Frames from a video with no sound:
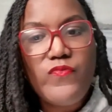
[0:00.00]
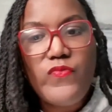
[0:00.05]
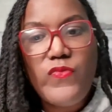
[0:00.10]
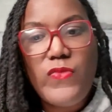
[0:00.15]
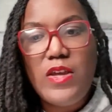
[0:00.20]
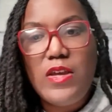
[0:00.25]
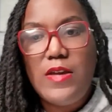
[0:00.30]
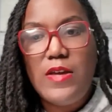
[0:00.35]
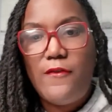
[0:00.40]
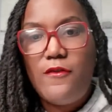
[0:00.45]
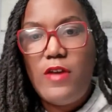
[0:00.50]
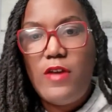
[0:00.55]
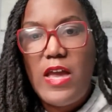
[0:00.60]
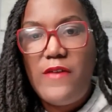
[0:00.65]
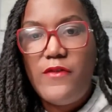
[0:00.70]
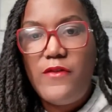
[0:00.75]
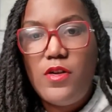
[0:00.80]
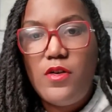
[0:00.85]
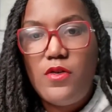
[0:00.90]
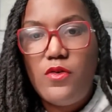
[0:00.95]
If you have
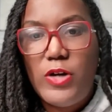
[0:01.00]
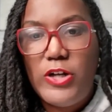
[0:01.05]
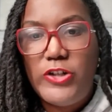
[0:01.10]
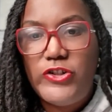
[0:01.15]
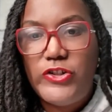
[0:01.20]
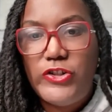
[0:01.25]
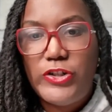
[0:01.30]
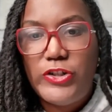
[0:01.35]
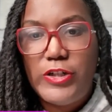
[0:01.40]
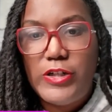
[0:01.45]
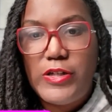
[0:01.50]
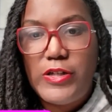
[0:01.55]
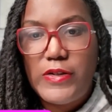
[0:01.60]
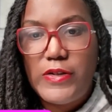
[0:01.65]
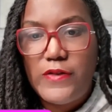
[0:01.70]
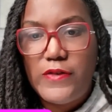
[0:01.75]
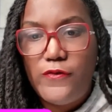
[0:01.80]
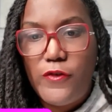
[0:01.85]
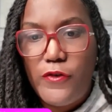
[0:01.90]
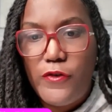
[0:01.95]
any
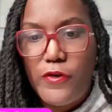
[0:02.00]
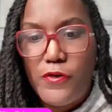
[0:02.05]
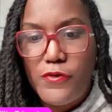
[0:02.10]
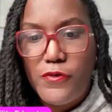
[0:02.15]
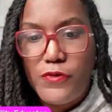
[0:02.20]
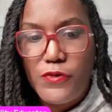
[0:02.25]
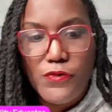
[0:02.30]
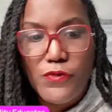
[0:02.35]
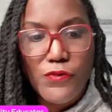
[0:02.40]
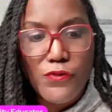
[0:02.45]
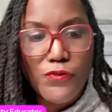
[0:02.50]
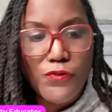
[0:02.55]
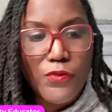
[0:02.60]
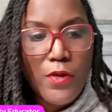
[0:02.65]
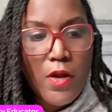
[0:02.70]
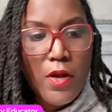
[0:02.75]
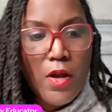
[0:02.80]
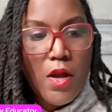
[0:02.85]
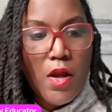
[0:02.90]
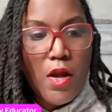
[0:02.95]
questions for those who
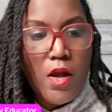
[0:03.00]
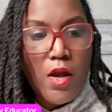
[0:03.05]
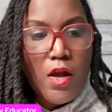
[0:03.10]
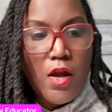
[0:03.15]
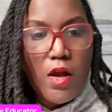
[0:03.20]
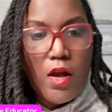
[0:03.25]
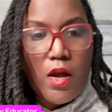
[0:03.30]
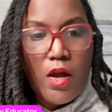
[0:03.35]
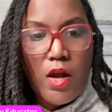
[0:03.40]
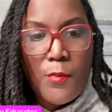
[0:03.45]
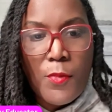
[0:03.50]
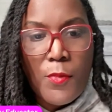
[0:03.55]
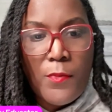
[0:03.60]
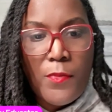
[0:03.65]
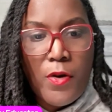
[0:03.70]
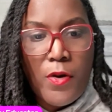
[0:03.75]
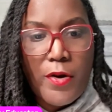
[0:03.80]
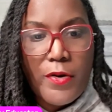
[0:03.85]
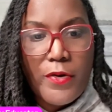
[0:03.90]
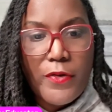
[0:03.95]
are
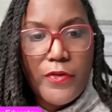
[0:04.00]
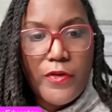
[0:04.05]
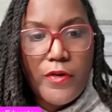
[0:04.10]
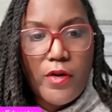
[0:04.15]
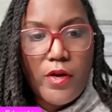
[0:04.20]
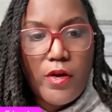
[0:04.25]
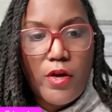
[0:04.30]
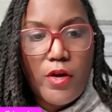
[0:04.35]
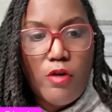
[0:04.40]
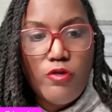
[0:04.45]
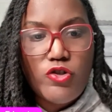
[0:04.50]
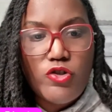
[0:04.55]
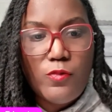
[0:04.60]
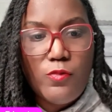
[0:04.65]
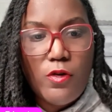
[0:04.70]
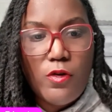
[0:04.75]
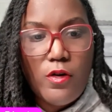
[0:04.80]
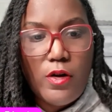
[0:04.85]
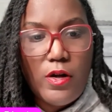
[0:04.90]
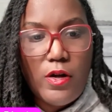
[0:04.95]
part of the coaching
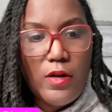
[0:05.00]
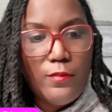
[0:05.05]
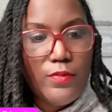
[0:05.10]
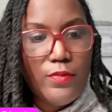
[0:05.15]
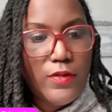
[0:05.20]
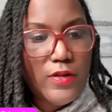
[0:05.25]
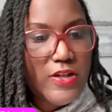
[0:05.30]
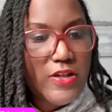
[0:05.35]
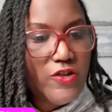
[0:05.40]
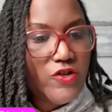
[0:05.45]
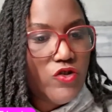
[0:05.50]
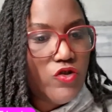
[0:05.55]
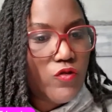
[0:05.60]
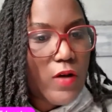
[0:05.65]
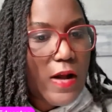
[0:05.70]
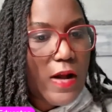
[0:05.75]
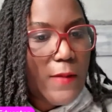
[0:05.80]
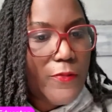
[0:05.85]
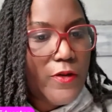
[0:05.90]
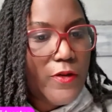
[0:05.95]
program, please
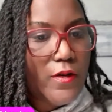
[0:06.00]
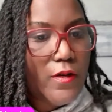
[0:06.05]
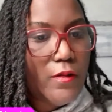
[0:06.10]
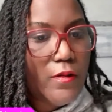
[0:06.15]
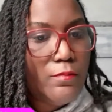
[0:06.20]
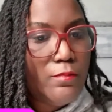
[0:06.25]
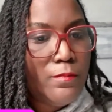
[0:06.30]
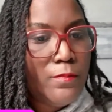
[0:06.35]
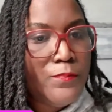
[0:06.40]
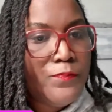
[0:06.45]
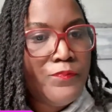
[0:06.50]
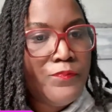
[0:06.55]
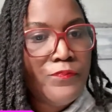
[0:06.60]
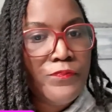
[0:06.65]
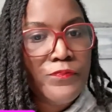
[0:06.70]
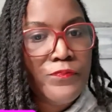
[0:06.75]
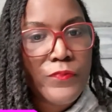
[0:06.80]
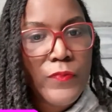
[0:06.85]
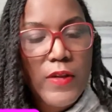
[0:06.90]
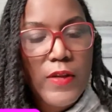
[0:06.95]
drop them
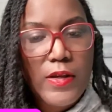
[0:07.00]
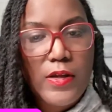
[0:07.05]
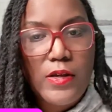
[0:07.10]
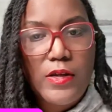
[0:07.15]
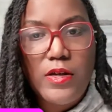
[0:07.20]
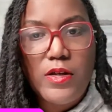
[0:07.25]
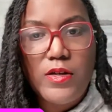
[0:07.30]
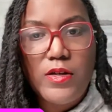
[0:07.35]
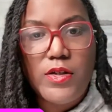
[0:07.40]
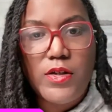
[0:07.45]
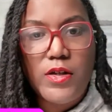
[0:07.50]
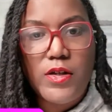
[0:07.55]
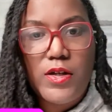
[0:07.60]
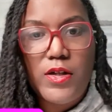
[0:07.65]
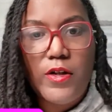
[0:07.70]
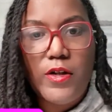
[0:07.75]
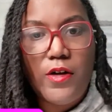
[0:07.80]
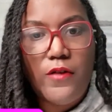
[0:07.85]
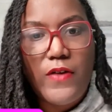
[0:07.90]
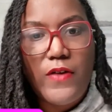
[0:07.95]
to
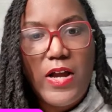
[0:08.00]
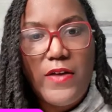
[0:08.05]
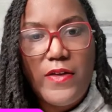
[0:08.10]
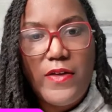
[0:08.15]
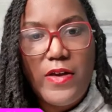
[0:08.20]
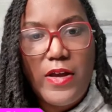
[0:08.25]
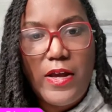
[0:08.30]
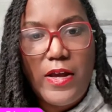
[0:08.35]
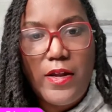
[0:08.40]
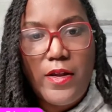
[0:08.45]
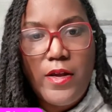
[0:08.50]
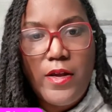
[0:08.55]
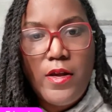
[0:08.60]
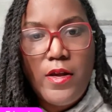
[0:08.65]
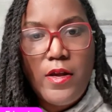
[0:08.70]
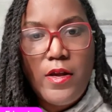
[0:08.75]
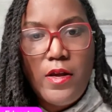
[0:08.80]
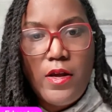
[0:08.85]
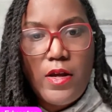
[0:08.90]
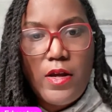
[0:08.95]
clarify that.
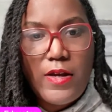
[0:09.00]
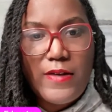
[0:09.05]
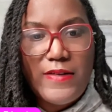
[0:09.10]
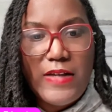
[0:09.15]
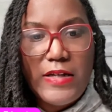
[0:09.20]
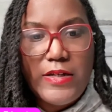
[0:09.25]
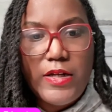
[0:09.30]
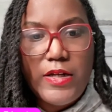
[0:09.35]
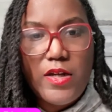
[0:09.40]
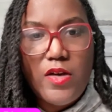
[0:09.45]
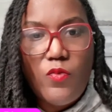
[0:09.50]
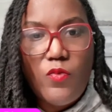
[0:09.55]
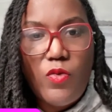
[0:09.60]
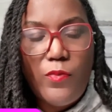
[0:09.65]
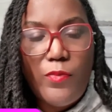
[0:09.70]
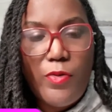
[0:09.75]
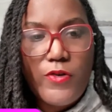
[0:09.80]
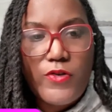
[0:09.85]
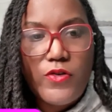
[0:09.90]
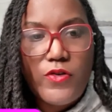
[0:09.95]
Because I did get one
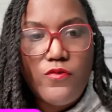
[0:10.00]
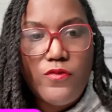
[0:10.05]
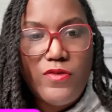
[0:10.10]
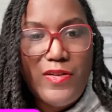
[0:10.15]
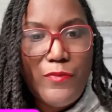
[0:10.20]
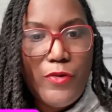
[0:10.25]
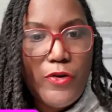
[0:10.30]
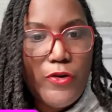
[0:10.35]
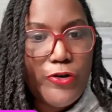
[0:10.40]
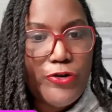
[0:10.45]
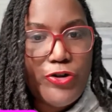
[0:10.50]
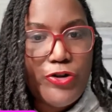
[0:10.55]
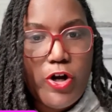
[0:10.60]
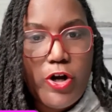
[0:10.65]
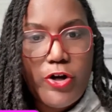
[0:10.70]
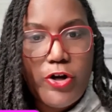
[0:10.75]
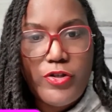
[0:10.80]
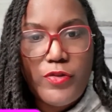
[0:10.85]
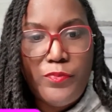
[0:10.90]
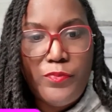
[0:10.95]
person who sent me their
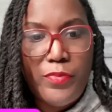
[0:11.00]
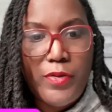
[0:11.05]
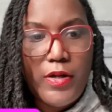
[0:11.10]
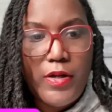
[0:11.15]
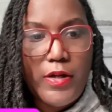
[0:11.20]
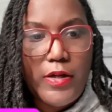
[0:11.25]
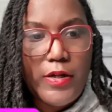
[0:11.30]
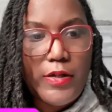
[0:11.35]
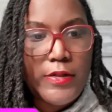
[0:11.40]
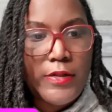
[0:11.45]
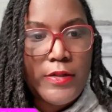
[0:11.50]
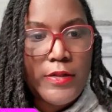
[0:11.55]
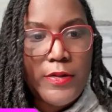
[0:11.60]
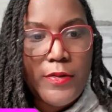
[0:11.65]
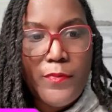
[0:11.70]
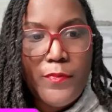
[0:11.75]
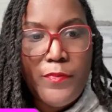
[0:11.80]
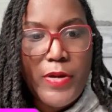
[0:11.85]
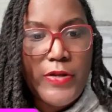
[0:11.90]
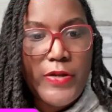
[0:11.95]
charts, but
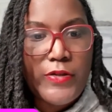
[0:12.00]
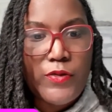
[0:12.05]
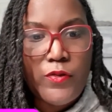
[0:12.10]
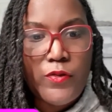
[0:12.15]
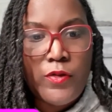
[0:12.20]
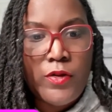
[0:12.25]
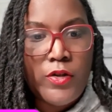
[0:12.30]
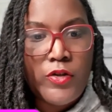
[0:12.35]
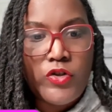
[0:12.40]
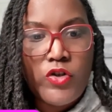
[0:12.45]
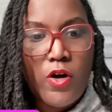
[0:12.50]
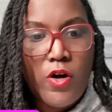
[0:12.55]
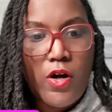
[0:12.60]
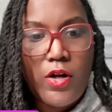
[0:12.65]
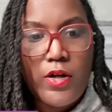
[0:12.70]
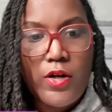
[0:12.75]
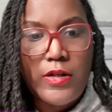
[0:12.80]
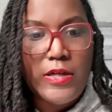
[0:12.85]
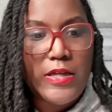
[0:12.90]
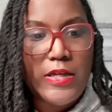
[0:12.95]
based on the
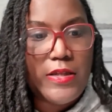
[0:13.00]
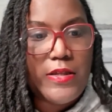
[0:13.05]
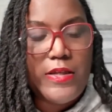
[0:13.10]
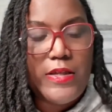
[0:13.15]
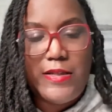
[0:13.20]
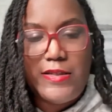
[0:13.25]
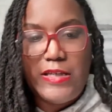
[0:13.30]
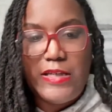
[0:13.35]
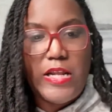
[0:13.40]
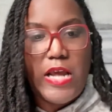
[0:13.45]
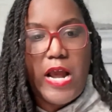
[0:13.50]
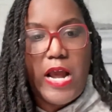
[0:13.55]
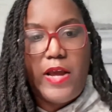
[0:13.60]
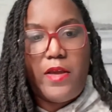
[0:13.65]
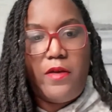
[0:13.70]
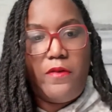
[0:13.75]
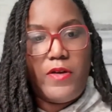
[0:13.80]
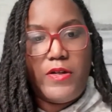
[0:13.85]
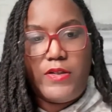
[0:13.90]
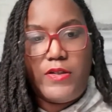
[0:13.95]
chart, it's
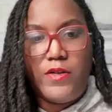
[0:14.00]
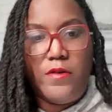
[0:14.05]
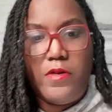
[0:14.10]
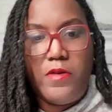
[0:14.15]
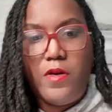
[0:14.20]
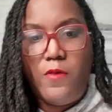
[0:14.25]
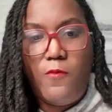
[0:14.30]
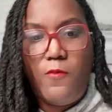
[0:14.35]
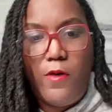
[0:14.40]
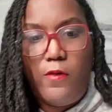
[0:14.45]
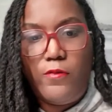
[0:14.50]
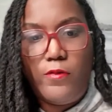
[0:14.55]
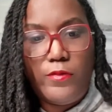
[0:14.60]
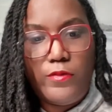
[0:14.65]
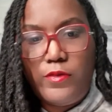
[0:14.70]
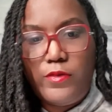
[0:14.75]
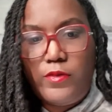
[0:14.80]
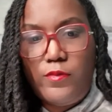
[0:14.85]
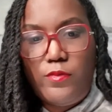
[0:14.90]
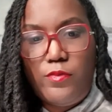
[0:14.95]
inaccurate, so it won't
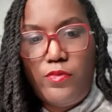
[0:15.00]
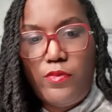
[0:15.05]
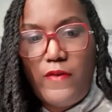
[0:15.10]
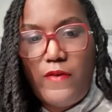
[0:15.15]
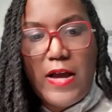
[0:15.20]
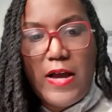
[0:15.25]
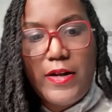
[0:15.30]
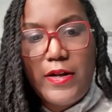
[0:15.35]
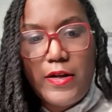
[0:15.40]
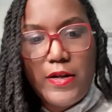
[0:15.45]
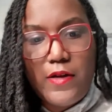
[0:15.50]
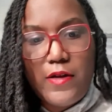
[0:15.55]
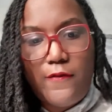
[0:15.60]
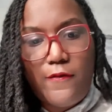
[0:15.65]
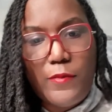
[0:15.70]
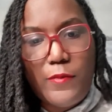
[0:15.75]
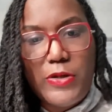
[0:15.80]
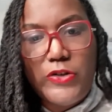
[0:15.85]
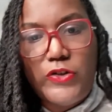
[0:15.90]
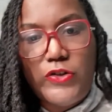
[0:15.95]
provide any
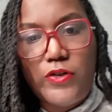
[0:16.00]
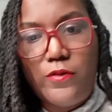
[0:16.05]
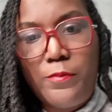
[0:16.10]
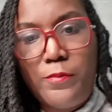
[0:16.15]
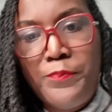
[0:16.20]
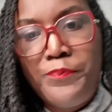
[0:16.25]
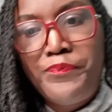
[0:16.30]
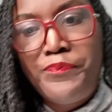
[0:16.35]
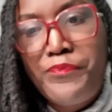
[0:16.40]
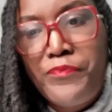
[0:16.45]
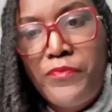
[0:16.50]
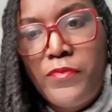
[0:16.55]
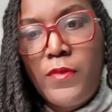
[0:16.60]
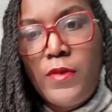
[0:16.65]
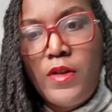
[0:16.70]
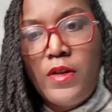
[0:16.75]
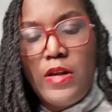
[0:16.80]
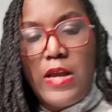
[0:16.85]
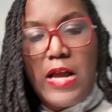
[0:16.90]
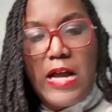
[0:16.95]
information.
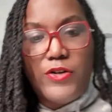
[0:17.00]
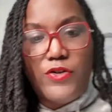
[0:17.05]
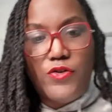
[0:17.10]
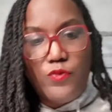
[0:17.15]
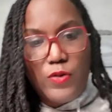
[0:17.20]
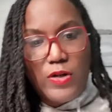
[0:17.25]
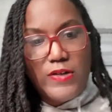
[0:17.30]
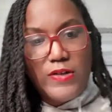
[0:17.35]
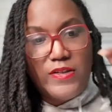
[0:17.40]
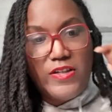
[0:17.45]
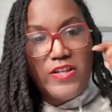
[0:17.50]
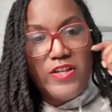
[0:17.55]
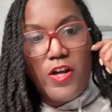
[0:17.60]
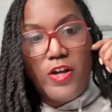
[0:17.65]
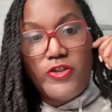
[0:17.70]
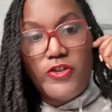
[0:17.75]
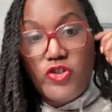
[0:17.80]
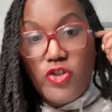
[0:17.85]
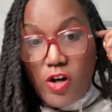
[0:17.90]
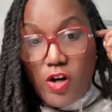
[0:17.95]
I do want to see
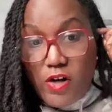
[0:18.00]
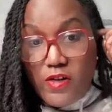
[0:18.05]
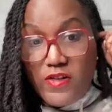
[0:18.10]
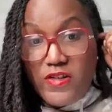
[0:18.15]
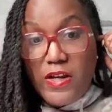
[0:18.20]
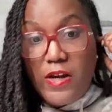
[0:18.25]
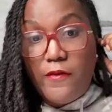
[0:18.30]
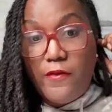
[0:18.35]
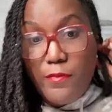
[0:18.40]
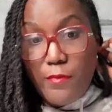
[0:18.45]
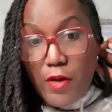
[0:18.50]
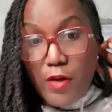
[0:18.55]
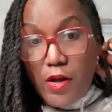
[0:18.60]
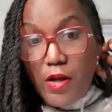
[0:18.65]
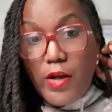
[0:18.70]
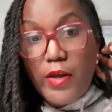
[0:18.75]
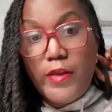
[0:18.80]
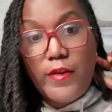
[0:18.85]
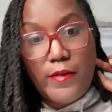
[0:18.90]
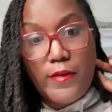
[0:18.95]
y'all's charts every
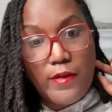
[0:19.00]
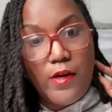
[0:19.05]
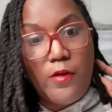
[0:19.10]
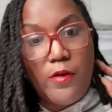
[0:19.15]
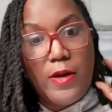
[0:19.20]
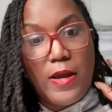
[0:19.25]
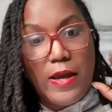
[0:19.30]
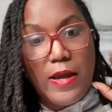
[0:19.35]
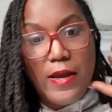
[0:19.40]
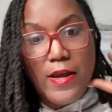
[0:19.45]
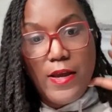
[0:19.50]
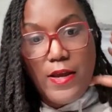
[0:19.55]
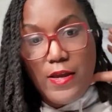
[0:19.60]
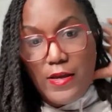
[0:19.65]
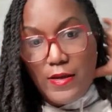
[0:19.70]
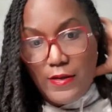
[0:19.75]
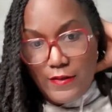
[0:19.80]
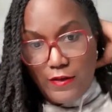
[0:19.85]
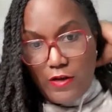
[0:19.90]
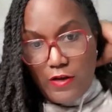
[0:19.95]
month, okay?
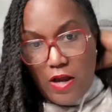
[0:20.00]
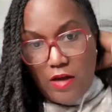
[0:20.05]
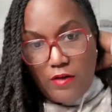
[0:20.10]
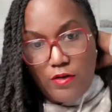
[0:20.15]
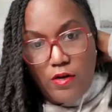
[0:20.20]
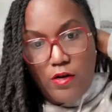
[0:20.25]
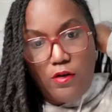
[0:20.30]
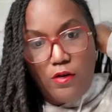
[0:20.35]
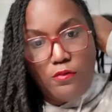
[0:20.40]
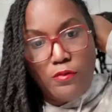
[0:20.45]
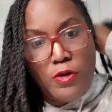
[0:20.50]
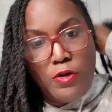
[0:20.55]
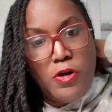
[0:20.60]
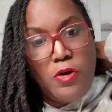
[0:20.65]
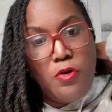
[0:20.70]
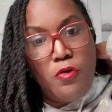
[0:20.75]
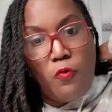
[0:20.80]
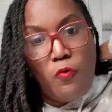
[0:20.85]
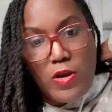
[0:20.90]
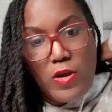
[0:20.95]
So y'all know
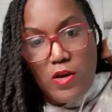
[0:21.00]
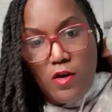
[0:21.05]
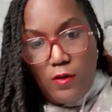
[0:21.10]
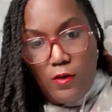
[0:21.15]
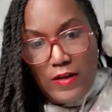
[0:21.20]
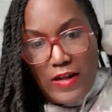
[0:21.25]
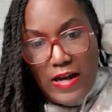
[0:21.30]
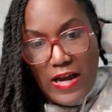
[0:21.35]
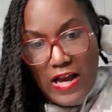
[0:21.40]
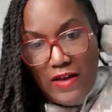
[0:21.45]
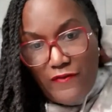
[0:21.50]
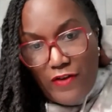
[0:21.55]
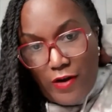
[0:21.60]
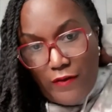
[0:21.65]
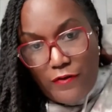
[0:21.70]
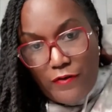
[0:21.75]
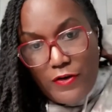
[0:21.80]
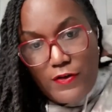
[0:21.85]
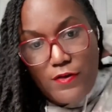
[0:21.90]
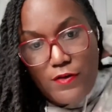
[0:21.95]
we go live
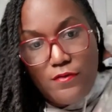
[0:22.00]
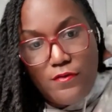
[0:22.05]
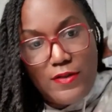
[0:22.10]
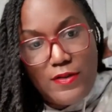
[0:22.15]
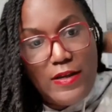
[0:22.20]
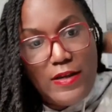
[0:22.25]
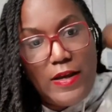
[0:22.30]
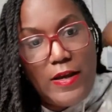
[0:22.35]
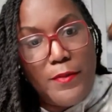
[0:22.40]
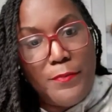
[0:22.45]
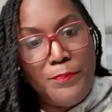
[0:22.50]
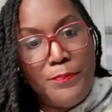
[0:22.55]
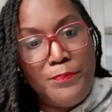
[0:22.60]
every Tuesday